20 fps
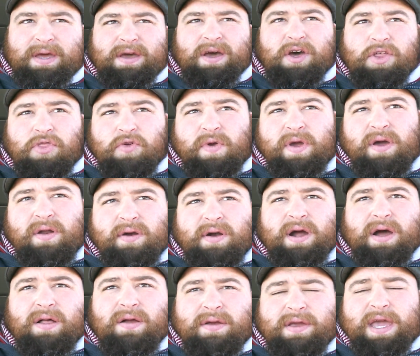a
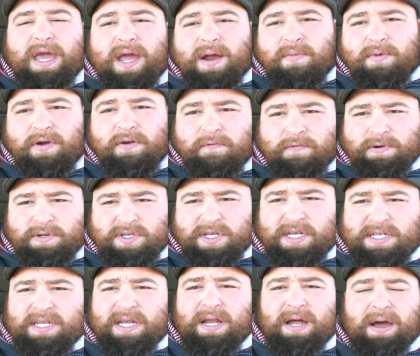$300 camera for
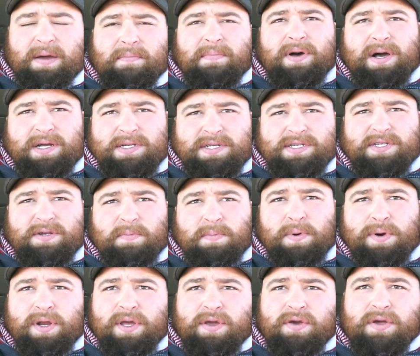$69 is a
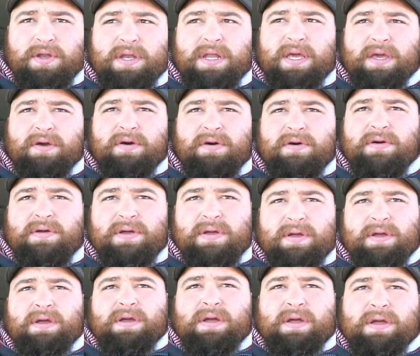pretty good deal.
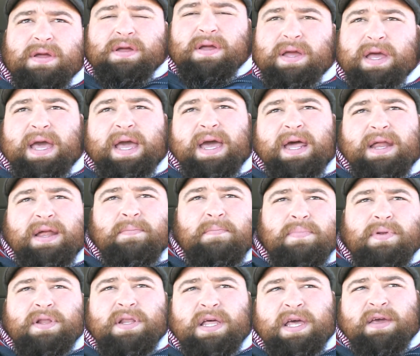And I
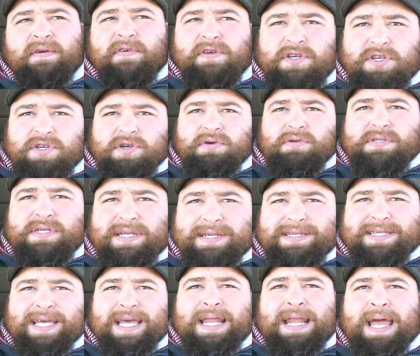believe it shoots
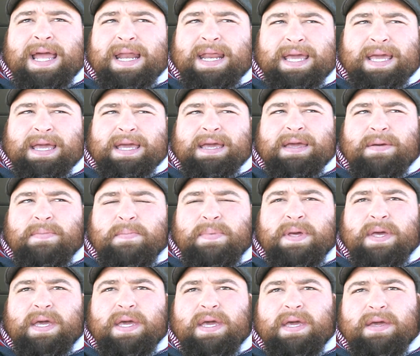in
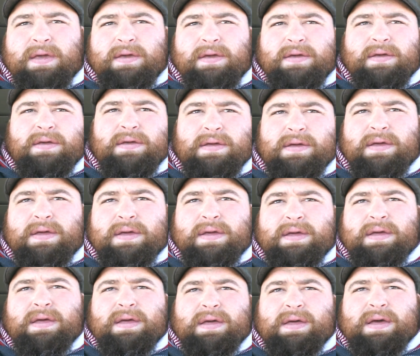1080p,
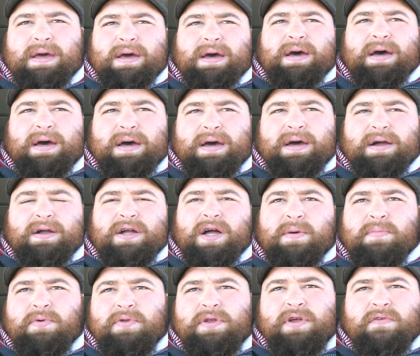a
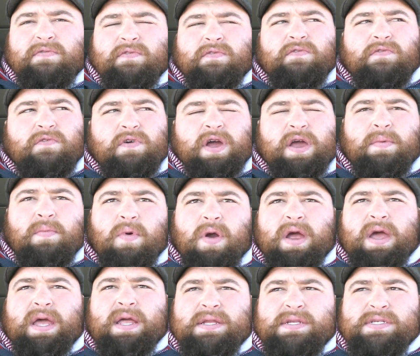couple different frame
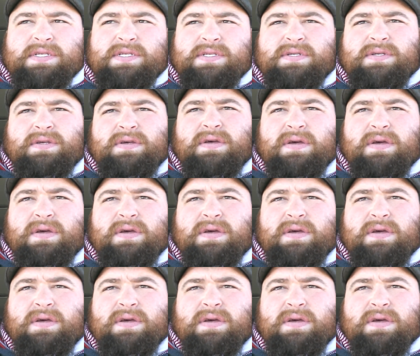rates.